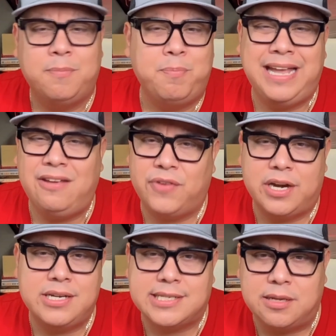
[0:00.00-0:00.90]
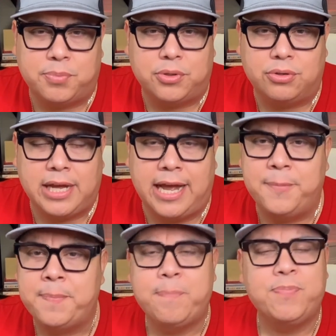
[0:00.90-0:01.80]
Make it very simple, okay?
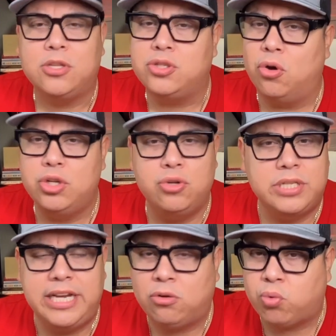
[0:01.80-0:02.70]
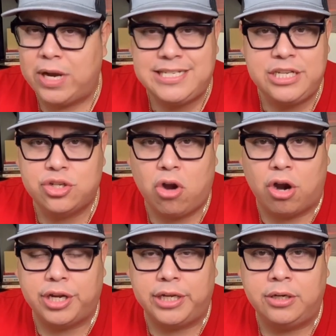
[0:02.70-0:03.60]
Don't use any crazy
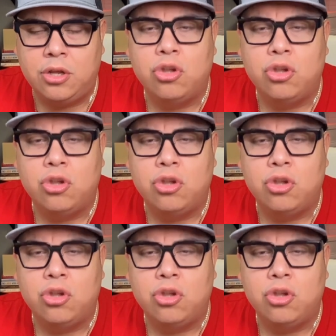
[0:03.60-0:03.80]
jargon.